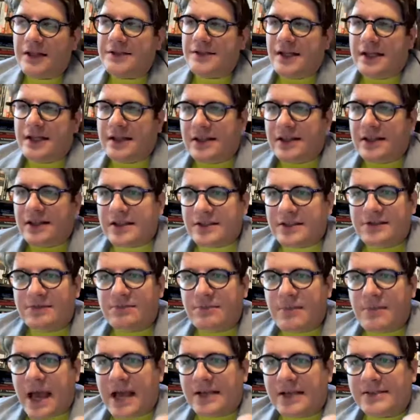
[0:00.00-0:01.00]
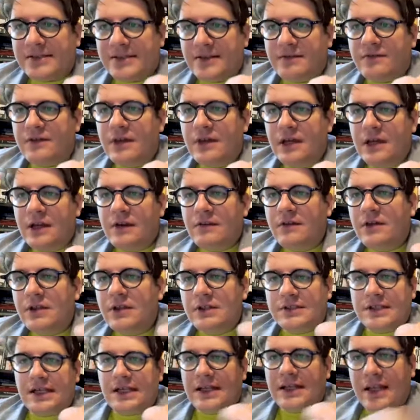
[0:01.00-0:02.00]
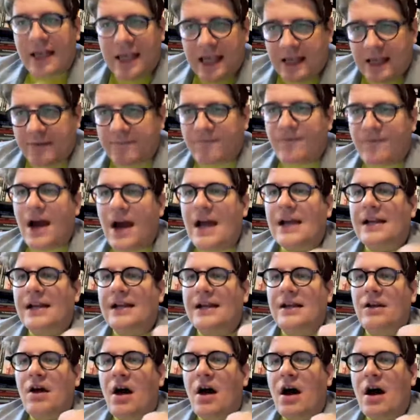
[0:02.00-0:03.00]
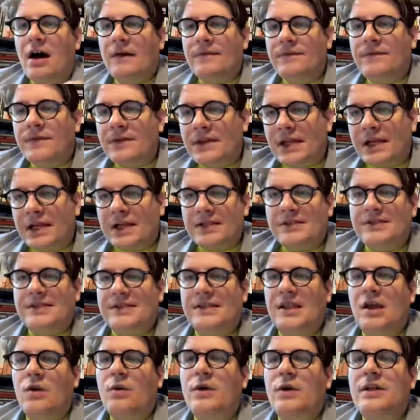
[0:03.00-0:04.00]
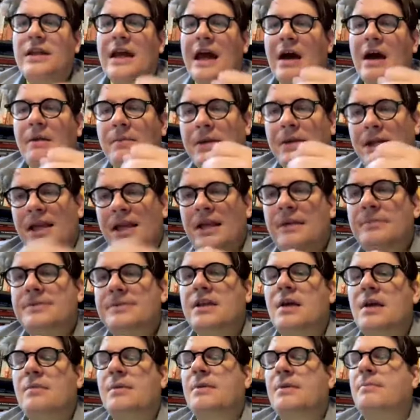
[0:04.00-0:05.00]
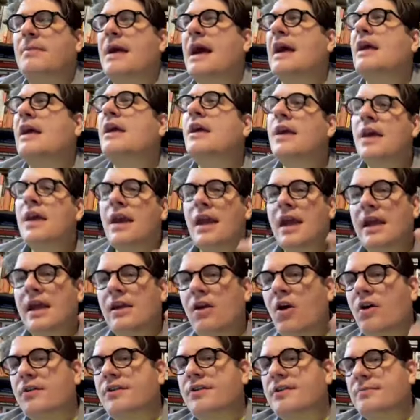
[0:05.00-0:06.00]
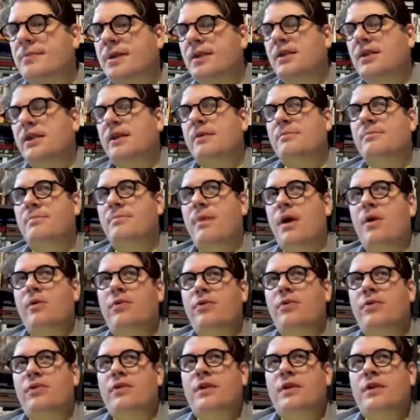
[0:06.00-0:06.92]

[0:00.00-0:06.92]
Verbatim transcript: It's like this massive it's like they keep fighting it off and they can slow it down but it keeps coming back and ultimately both